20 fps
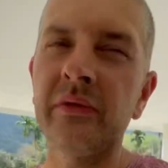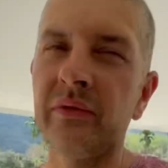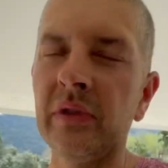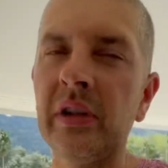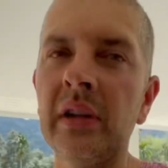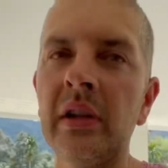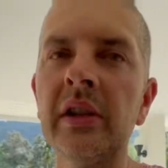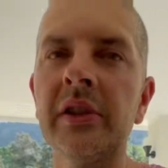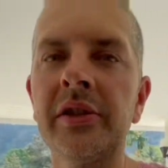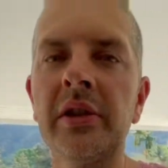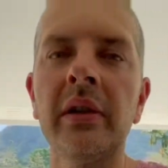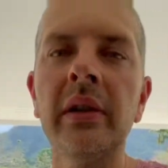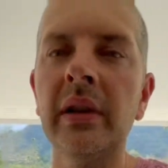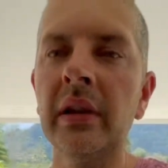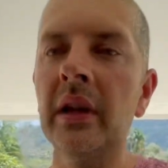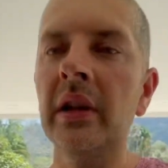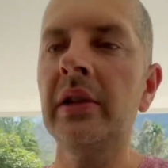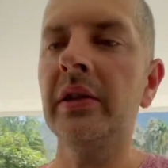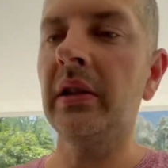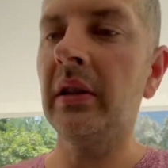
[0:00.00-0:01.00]
really exciting
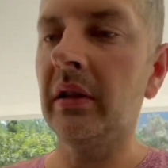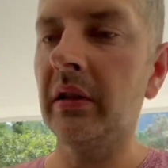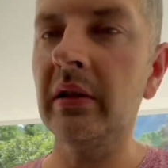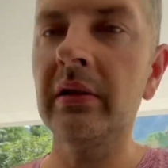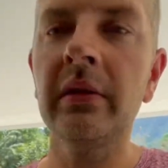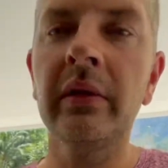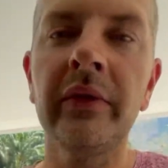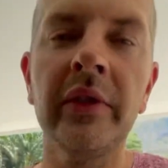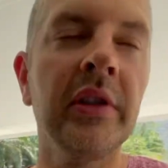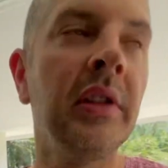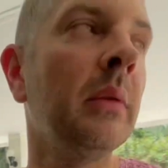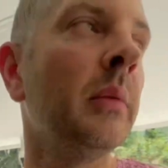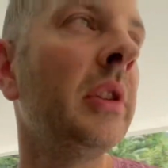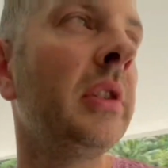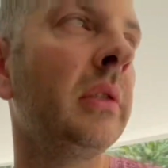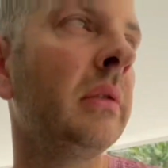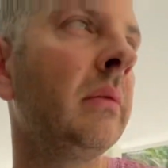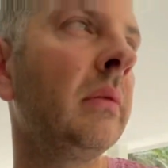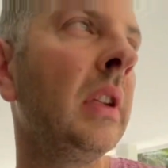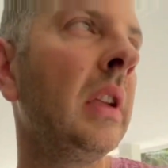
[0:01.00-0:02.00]
actually, because obviously
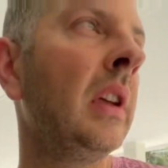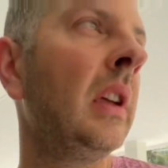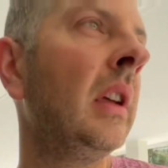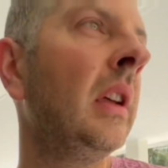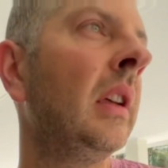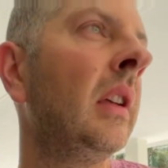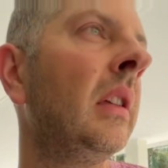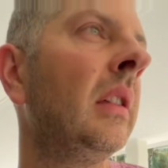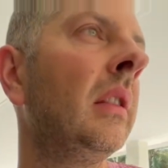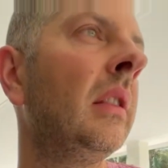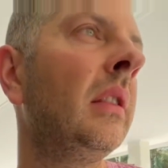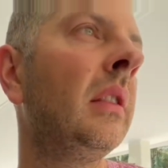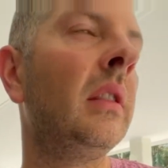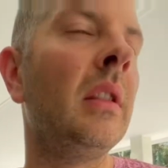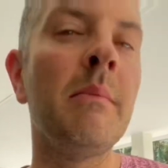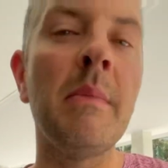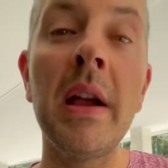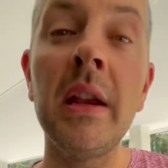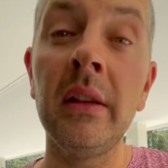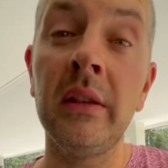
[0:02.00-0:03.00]
the
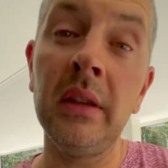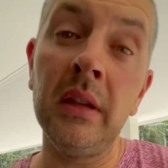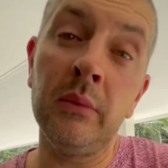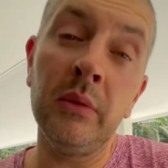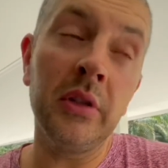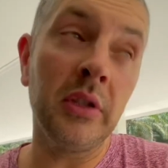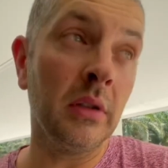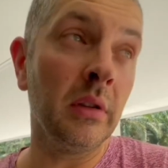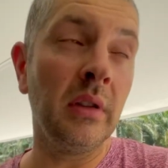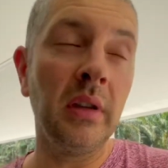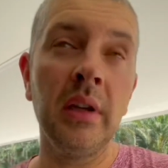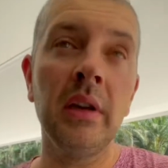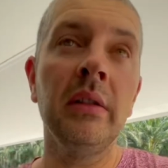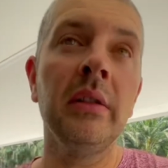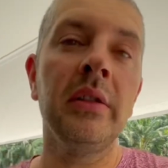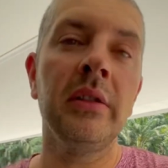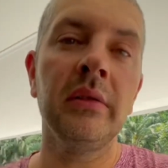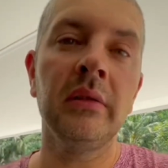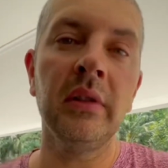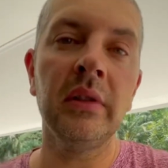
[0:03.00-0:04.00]
main thing we're doing here
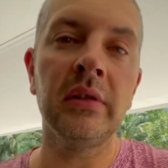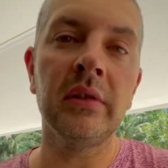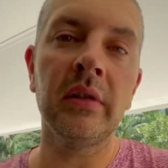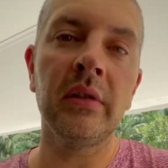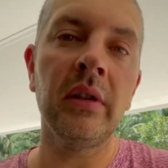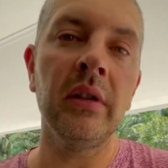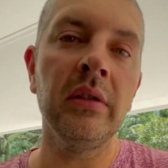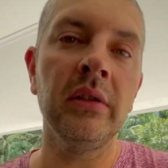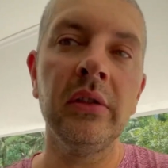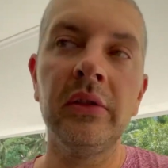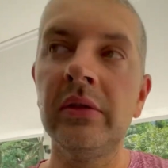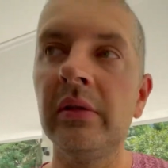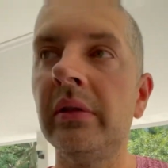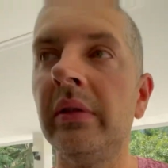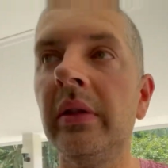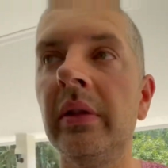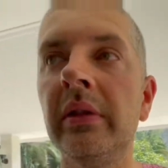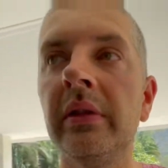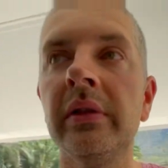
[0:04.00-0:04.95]
is growing the durian.